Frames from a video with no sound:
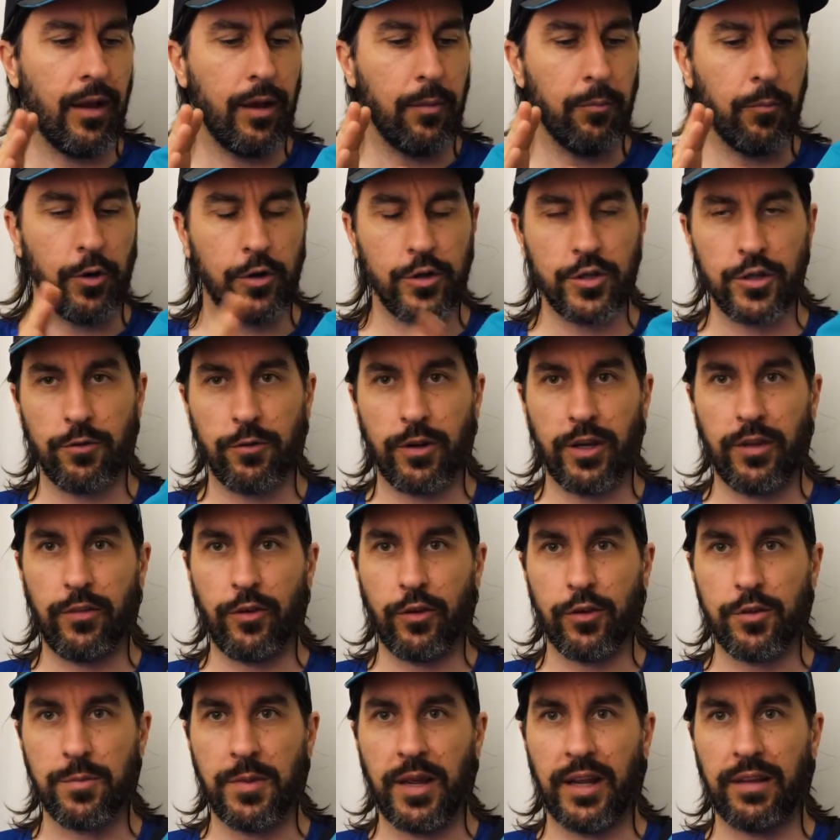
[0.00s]
Immersion
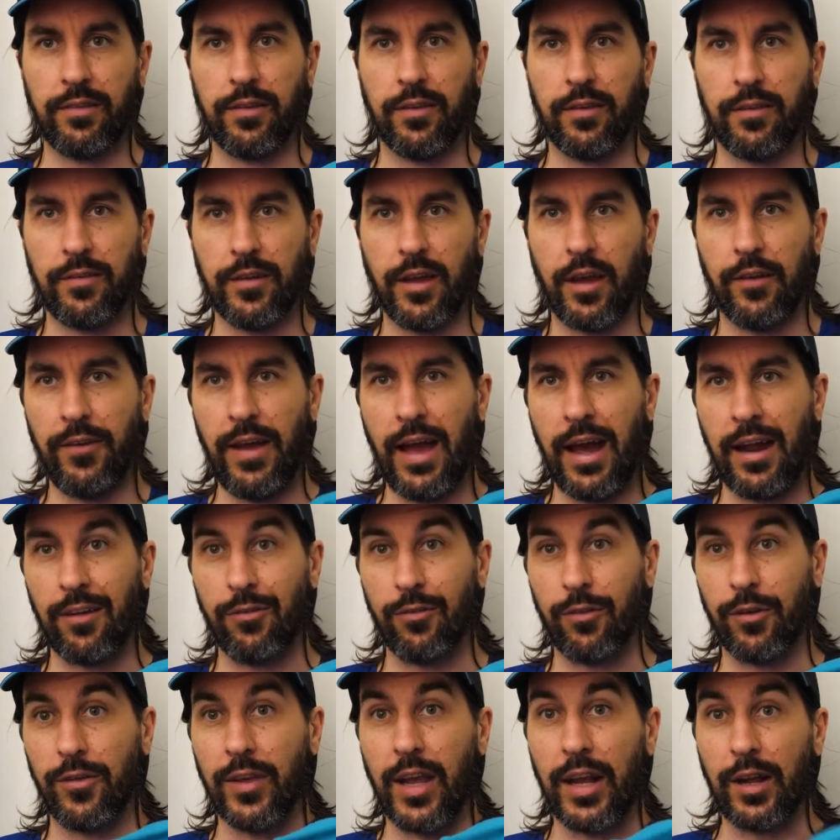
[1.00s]
Research makes this stuff out
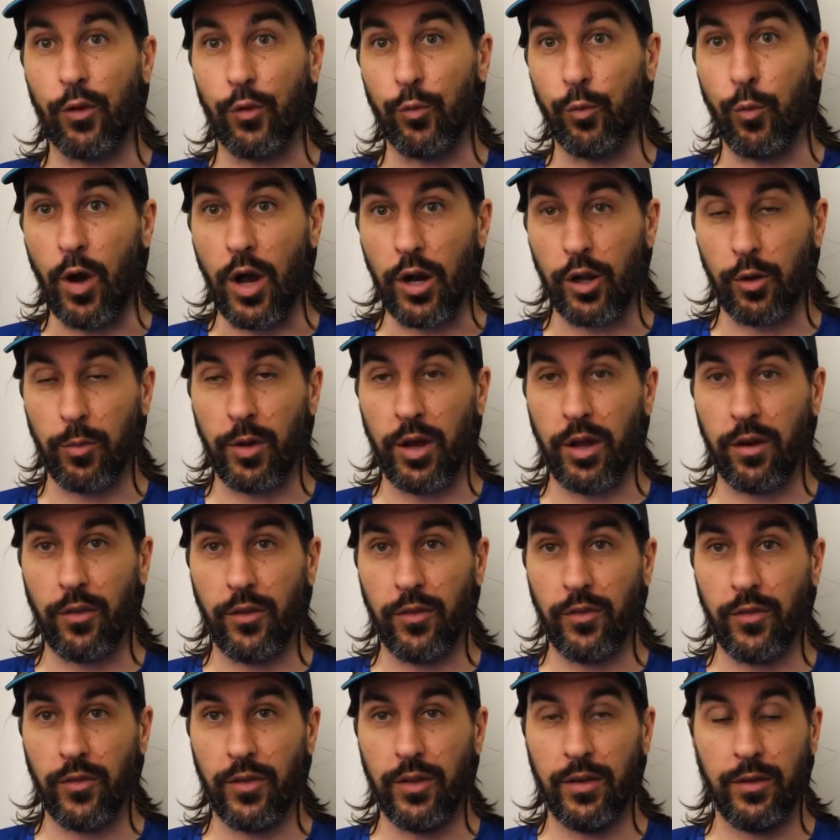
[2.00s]
of recycled water
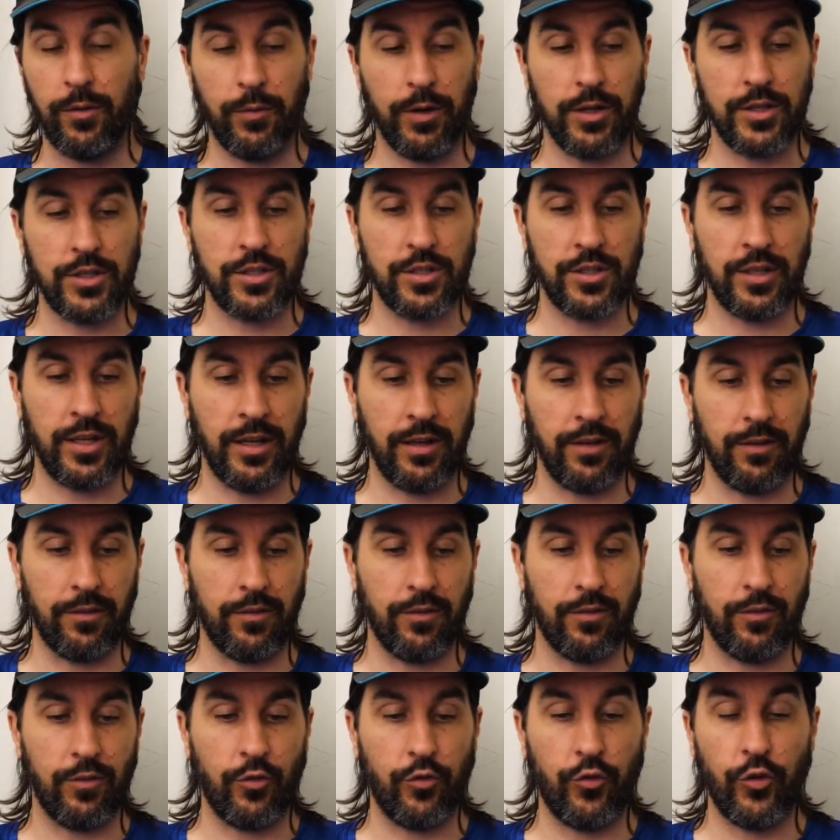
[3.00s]
bottles, which
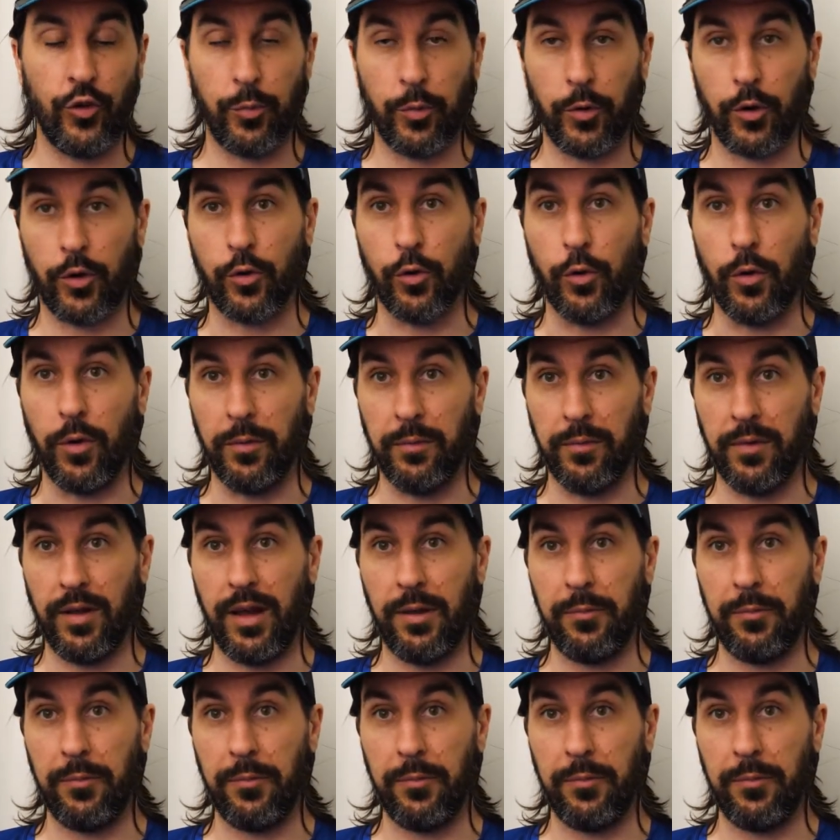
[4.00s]
is super cool.